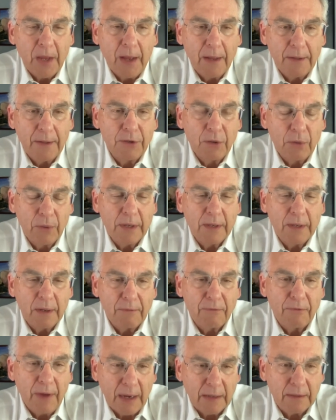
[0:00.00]
and doing it
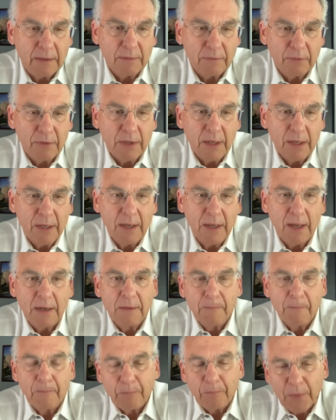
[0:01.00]
effectively,
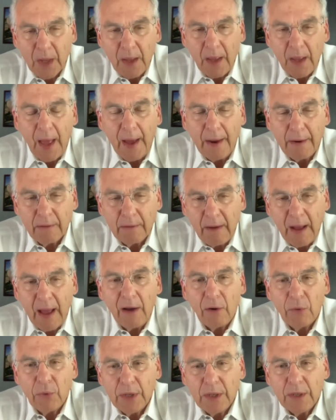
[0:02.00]
and
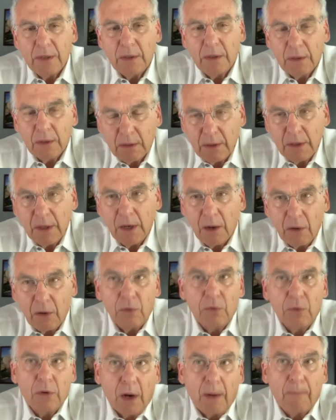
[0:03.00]
allowing, you
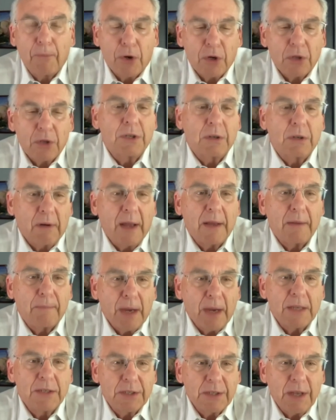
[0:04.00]
know, a person like
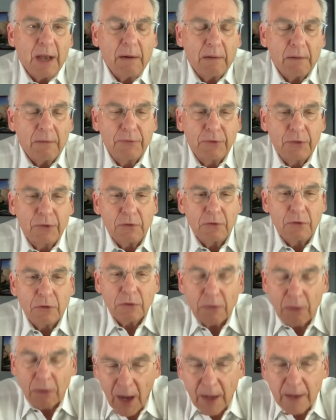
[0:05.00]
myself to
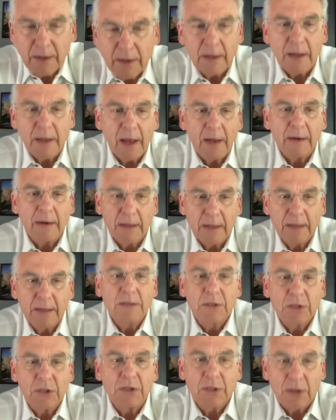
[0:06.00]
try to get
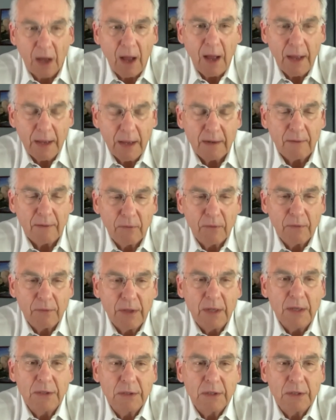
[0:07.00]
inside of
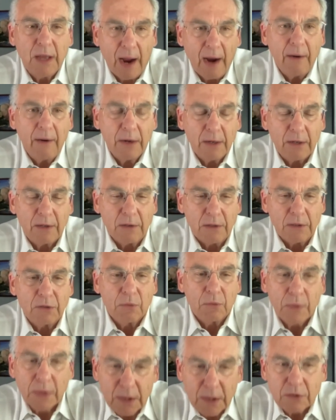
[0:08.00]
these characters
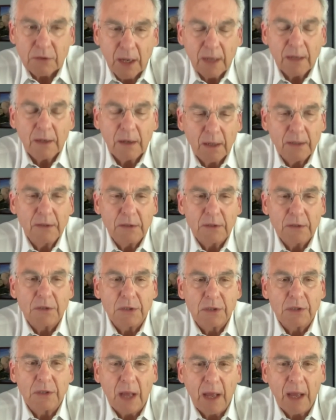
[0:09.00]
and really try to
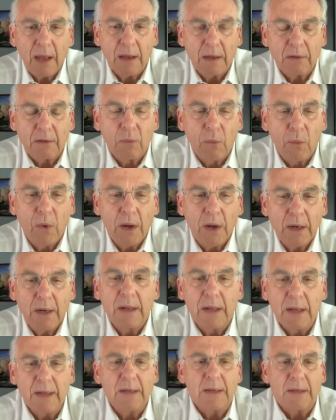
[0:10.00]
understand what
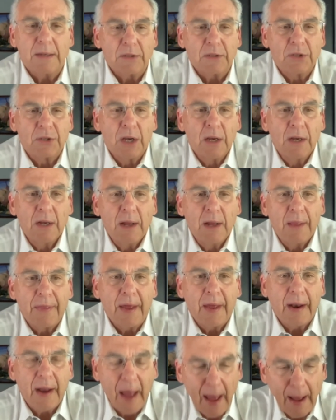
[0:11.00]
it is
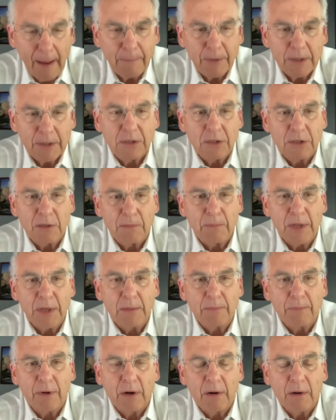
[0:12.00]
that happens to
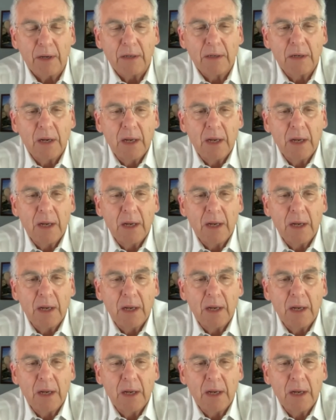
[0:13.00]
people,